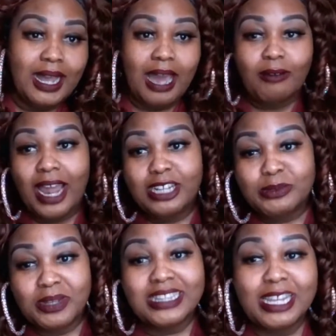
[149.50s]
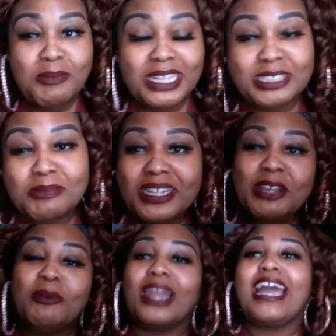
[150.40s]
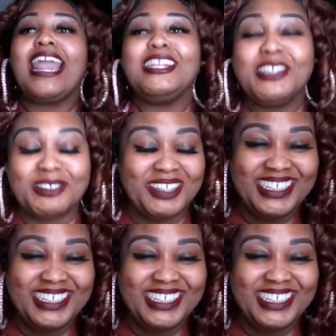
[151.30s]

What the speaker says: I don't got to do nothing to make some money. What I got to do?